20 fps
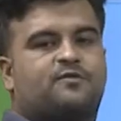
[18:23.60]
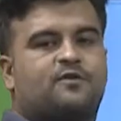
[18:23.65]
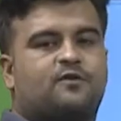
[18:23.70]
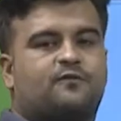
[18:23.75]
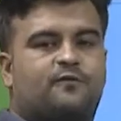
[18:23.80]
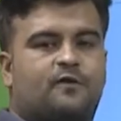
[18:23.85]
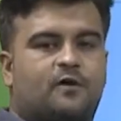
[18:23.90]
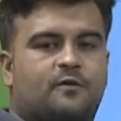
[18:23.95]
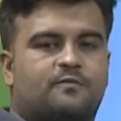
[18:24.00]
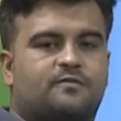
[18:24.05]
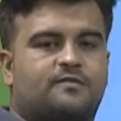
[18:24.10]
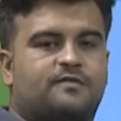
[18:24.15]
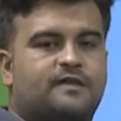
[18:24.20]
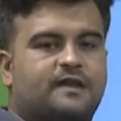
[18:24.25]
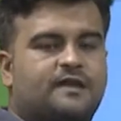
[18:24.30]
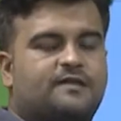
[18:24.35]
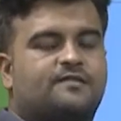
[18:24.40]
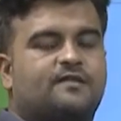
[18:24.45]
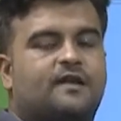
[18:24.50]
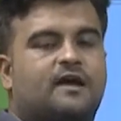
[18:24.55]
of
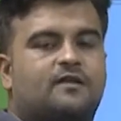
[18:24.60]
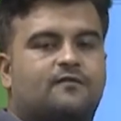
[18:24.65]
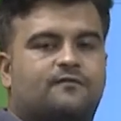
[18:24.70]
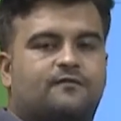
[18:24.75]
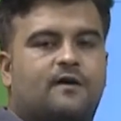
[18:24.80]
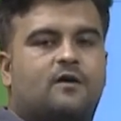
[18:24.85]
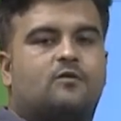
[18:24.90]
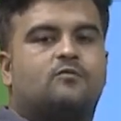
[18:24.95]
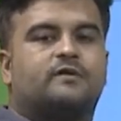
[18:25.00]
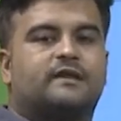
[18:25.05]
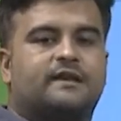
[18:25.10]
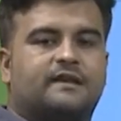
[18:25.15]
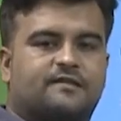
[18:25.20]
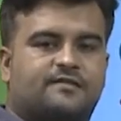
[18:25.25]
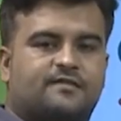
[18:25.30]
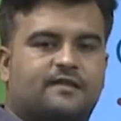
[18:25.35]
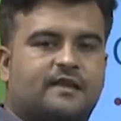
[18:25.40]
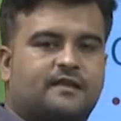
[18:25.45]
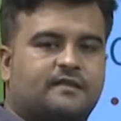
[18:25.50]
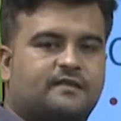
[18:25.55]
objects are found in a
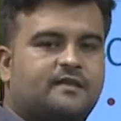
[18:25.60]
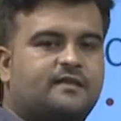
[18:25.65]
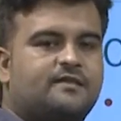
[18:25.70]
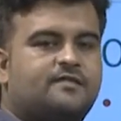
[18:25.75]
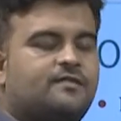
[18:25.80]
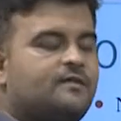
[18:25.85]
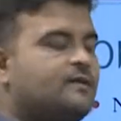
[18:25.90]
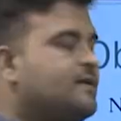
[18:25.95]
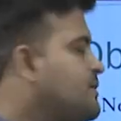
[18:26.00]
sentence.